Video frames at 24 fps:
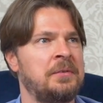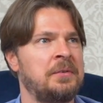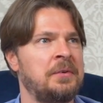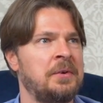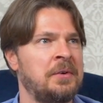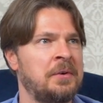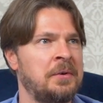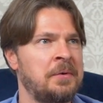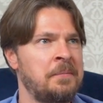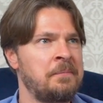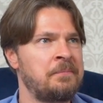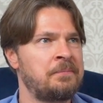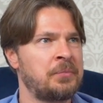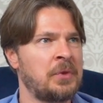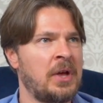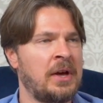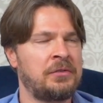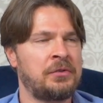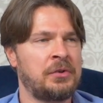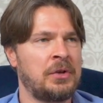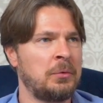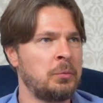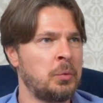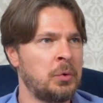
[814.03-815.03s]
I
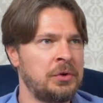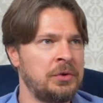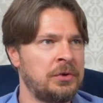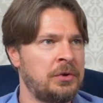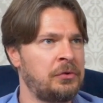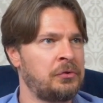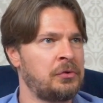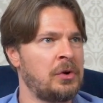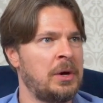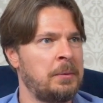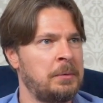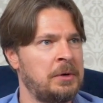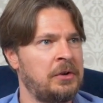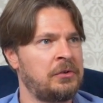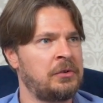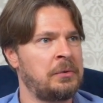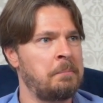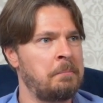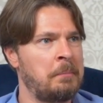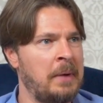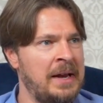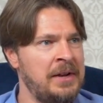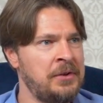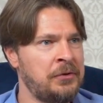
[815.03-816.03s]
still wouldn't describe it as a
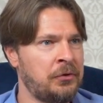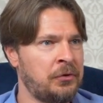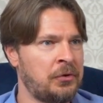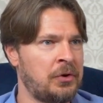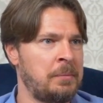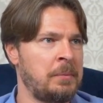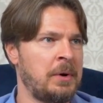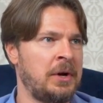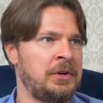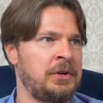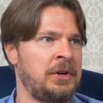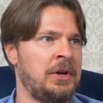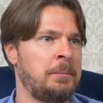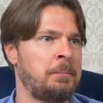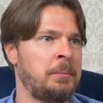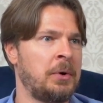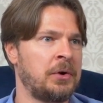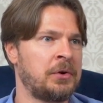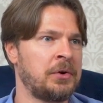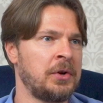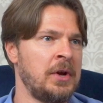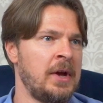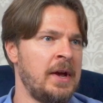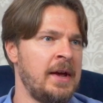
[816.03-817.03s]
mainstream idea,
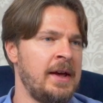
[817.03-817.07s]
but